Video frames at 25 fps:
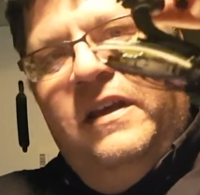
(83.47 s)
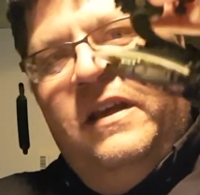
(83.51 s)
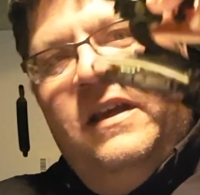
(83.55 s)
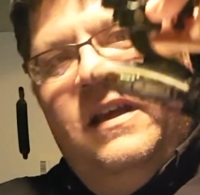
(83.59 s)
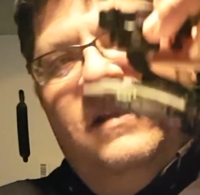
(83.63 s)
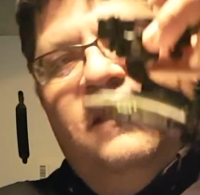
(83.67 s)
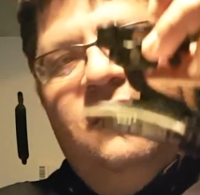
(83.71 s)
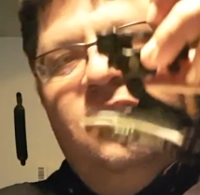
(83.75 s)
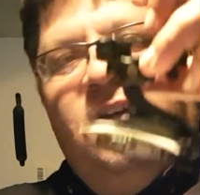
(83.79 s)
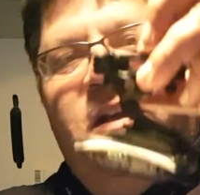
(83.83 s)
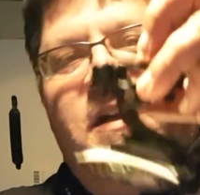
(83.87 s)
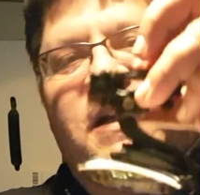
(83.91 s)

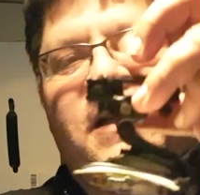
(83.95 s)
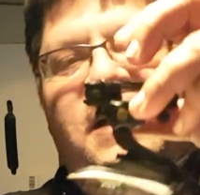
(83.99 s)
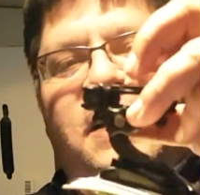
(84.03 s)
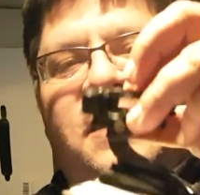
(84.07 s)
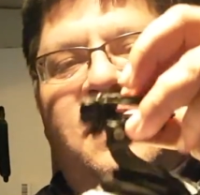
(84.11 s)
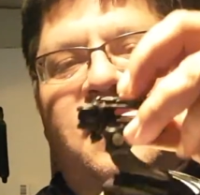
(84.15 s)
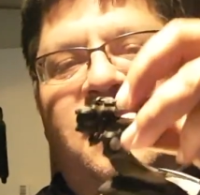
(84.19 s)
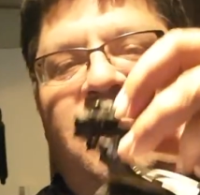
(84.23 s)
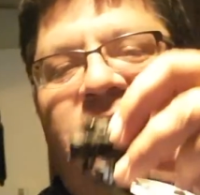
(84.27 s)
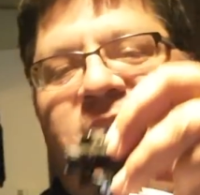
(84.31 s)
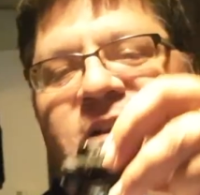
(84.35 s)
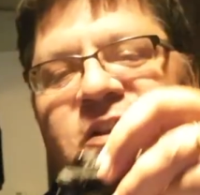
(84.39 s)
It's on
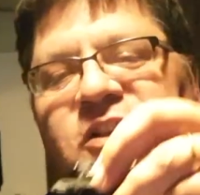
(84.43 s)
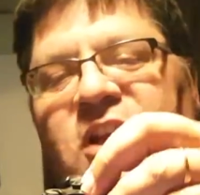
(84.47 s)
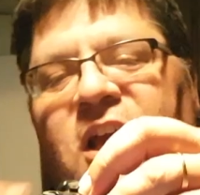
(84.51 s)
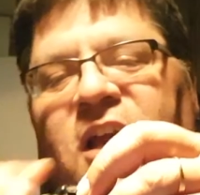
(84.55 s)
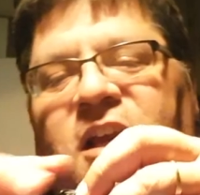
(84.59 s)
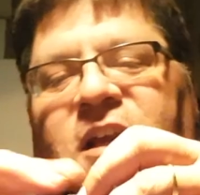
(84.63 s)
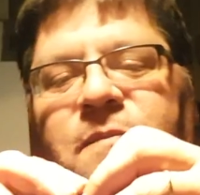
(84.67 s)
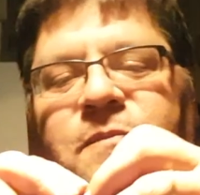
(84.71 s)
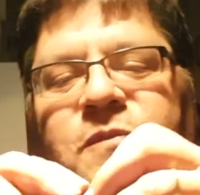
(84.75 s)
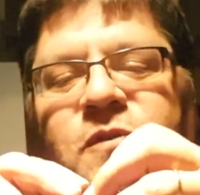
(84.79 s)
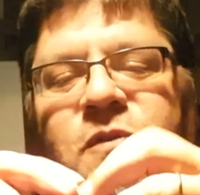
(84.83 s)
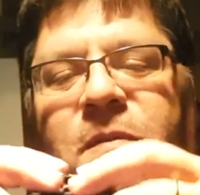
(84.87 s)
a shock
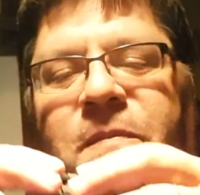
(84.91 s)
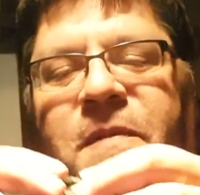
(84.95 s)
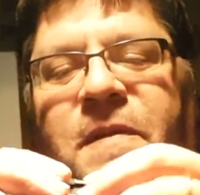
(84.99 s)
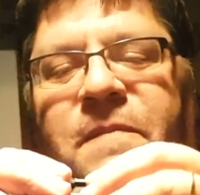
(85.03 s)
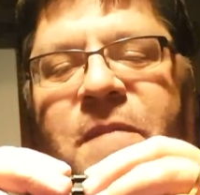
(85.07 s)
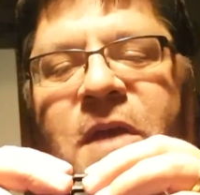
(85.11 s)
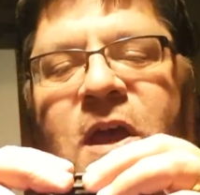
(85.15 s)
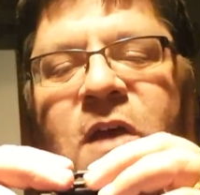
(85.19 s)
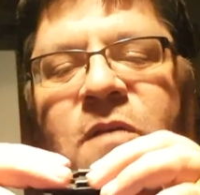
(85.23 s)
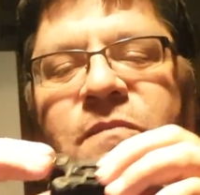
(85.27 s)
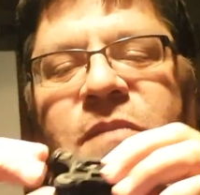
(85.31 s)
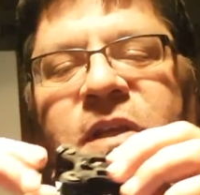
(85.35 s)
absorbing
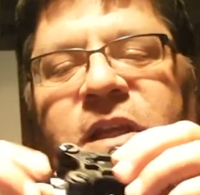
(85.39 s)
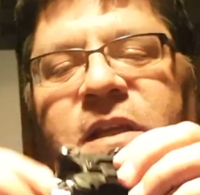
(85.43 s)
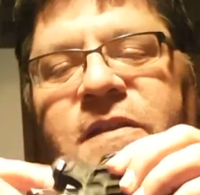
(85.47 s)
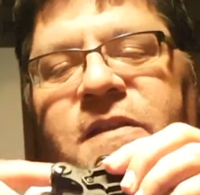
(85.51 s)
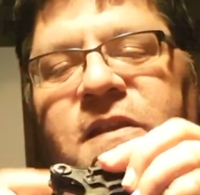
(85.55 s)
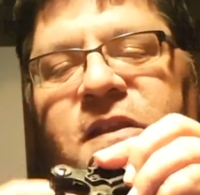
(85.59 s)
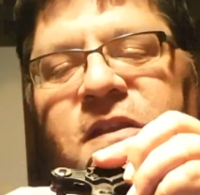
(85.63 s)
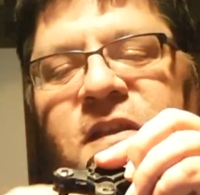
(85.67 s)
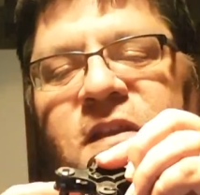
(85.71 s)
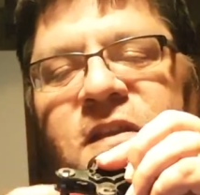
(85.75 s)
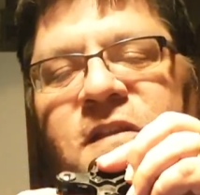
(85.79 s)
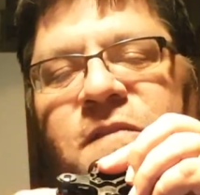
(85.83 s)
mount because
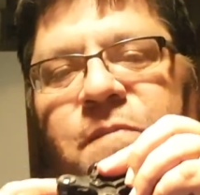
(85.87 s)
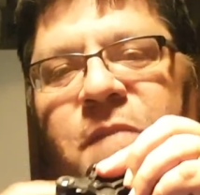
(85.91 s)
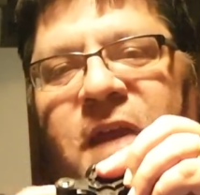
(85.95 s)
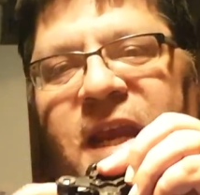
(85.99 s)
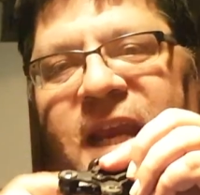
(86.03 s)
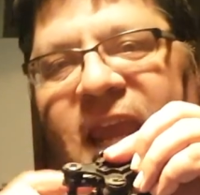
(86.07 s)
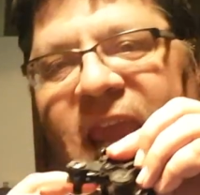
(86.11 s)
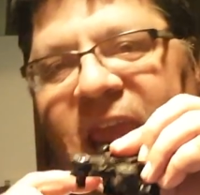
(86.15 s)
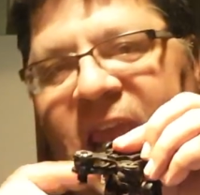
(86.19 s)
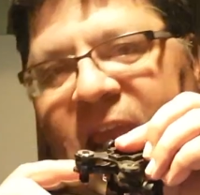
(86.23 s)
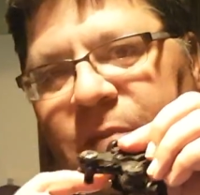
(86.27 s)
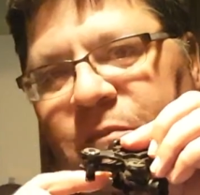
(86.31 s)
this is my
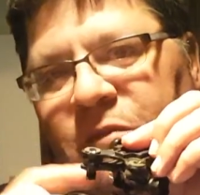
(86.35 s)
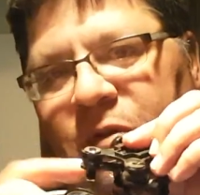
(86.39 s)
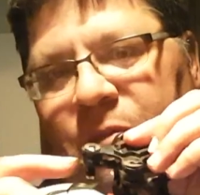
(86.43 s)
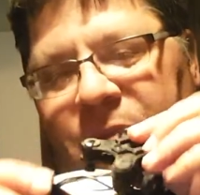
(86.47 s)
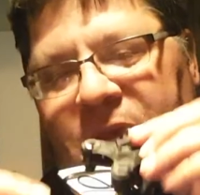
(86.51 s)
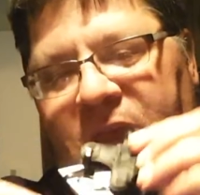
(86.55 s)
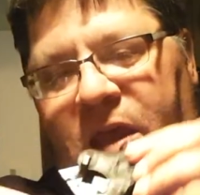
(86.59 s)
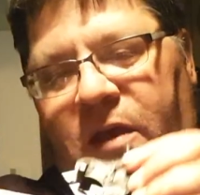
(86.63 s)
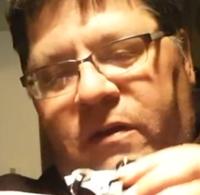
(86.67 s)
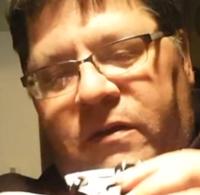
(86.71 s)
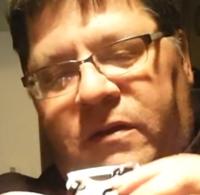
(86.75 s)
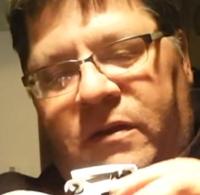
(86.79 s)
camera
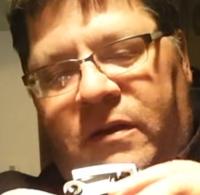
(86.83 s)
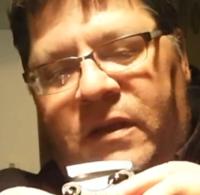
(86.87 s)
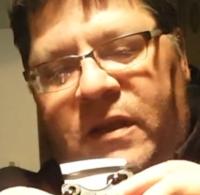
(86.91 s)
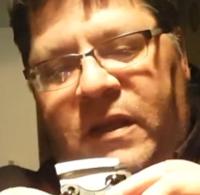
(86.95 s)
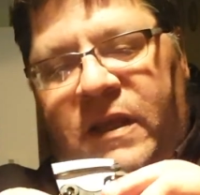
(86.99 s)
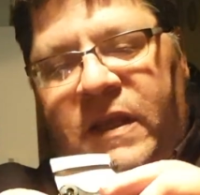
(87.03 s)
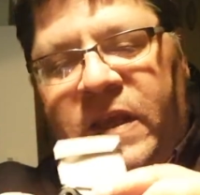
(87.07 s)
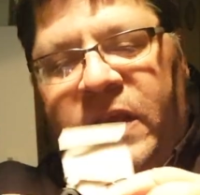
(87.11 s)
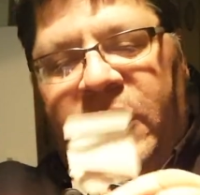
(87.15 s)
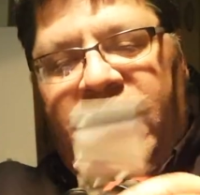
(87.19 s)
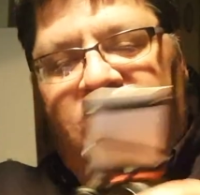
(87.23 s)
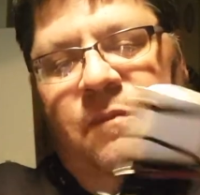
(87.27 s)
mount,
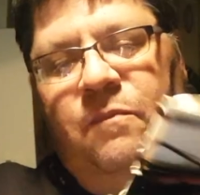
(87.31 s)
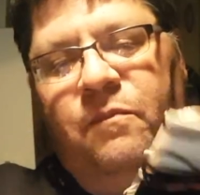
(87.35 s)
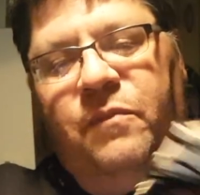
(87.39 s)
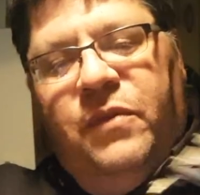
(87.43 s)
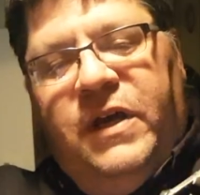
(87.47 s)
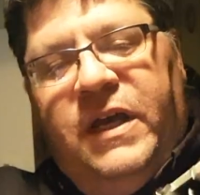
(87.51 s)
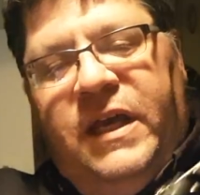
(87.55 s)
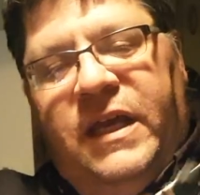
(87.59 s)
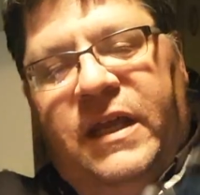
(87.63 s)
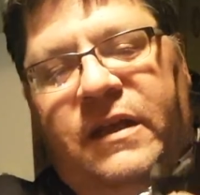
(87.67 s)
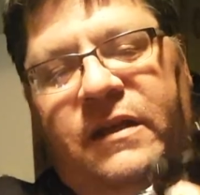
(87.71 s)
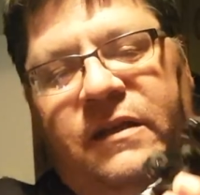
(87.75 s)

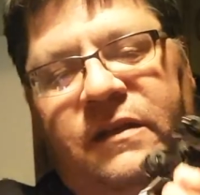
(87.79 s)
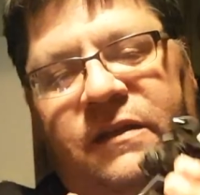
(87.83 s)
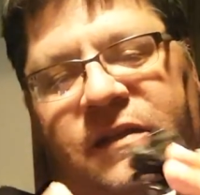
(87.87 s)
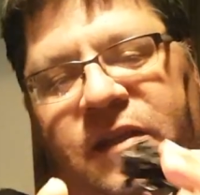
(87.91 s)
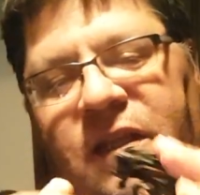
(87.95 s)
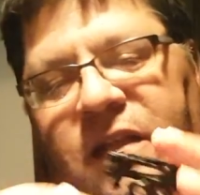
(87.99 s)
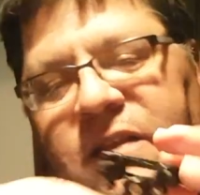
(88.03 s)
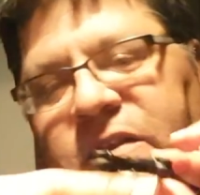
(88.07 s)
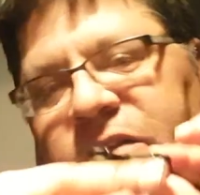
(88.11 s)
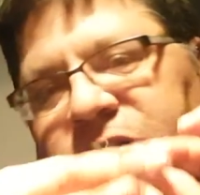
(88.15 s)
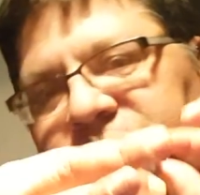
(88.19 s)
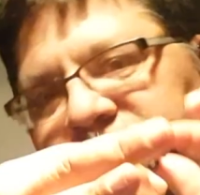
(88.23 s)
but
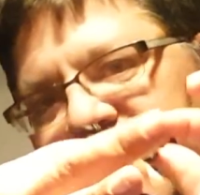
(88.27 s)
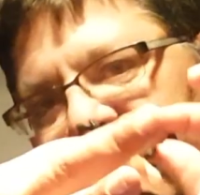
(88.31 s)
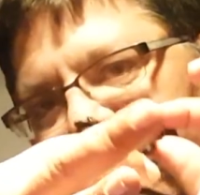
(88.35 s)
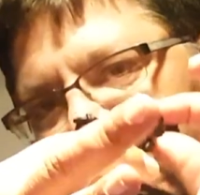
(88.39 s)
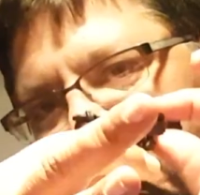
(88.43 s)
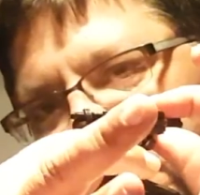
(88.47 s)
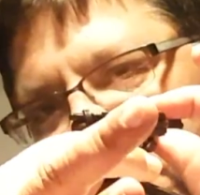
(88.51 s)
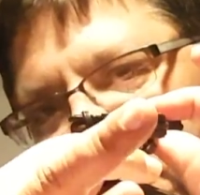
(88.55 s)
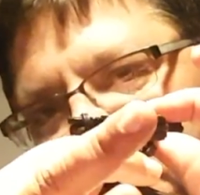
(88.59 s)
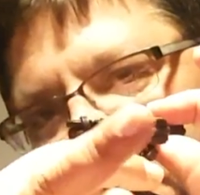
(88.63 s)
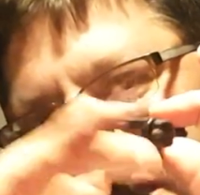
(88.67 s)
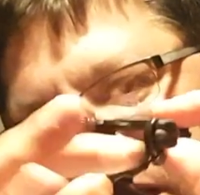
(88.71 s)
since it's
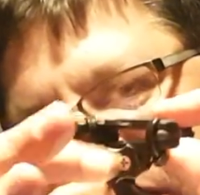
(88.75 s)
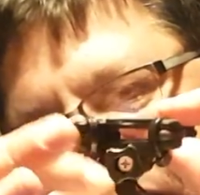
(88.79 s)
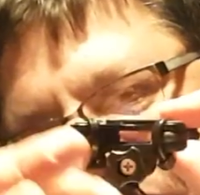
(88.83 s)
GoPro I can